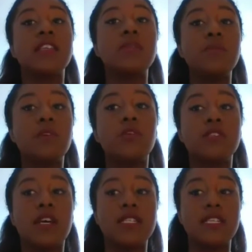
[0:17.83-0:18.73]
This is
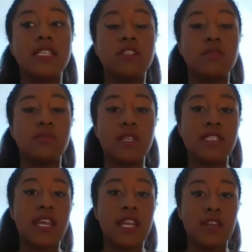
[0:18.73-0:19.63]
because I did
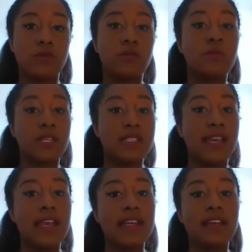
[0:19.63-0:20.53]
mixed A levels
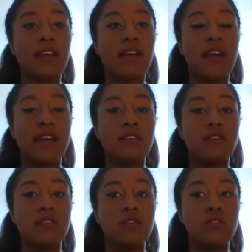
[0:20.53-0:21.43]
BTEC
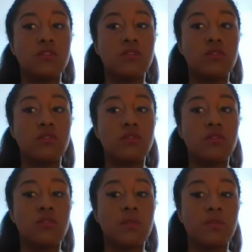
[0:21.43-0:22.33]
and
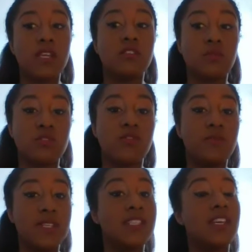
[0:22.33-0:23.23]
the best option
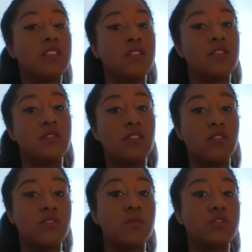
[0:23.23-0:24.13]
for me to get to do
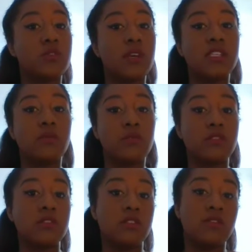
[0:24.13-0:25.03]
degree of my choice
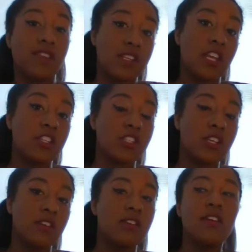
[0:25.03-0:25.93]
was to do foundation
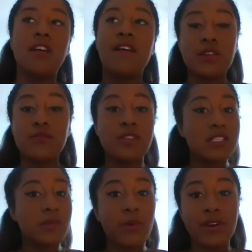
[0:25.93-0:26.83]
year. So
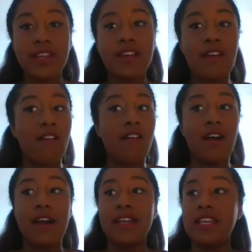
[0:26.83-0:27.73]
reason upon it,
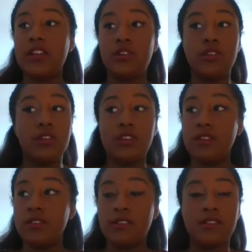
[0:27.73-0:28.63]
I
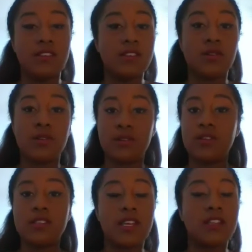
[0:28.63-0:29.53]
knew this
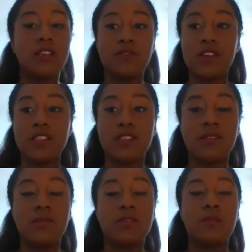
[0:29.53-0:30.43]
course and
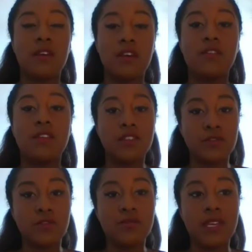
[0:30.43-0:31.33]
university was perfect
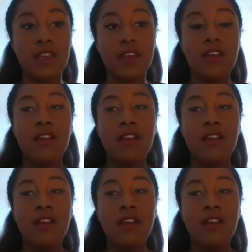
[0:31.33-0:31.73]
for me.